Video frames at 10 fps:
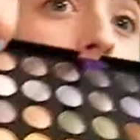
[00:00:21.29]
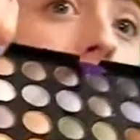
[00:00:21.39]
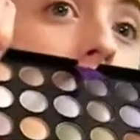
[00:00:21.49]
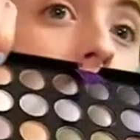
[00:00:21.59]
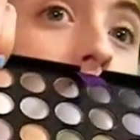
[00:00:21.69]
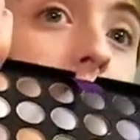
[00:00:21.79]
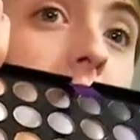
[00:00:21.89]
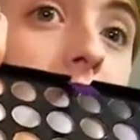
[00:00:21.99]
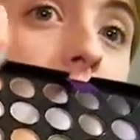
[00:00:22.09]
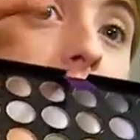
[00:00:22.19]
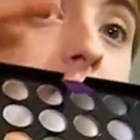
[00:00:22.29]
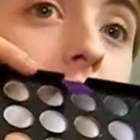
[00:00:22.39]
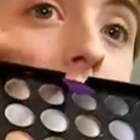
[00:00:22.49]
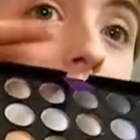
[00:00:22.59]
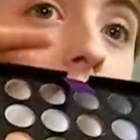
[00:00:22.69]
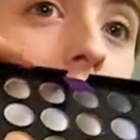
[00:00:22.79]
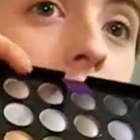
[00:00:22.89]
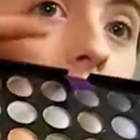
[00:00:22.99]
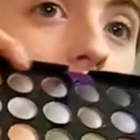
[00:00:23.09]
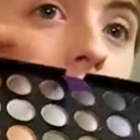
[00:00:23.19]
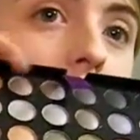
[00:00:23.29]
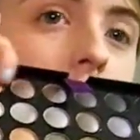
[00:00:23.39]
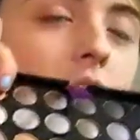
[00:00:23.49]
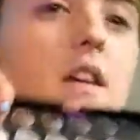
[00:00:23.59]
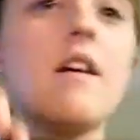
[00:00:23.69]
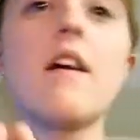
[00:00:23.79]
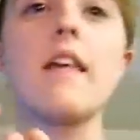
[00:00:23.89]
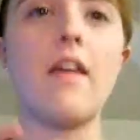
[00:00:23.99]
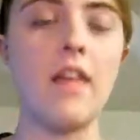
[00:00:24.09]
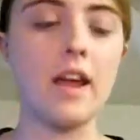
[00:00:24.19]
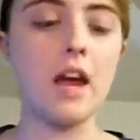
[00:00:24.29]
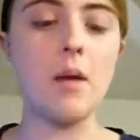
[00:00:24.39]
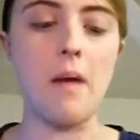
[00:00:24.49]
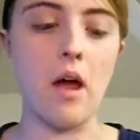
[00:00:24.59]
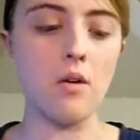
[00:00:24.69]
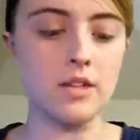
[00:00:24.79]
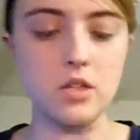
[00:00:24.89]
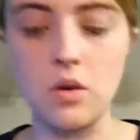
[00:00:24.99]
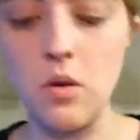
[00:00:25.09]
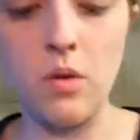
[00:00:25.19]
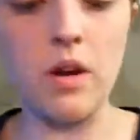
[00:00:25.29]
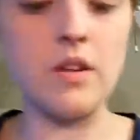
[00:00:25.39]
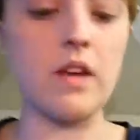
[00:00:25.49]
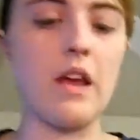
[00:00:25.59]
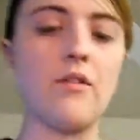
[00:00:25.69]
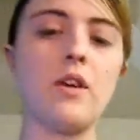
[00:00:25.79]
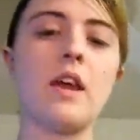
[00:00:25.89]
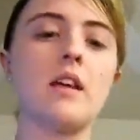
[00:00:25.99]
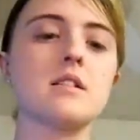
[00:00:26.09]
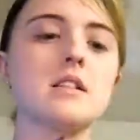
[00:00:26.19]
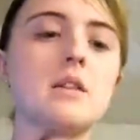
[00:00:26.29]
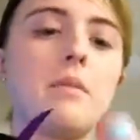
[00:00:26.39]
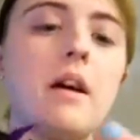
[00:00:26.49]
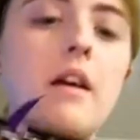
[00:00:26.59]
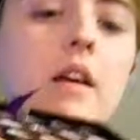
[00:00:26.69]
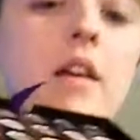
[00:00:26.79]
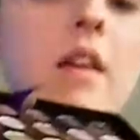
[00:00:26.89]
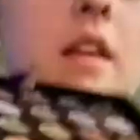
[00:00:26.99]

one of these sides here, yeah, they come out. So if you can't see by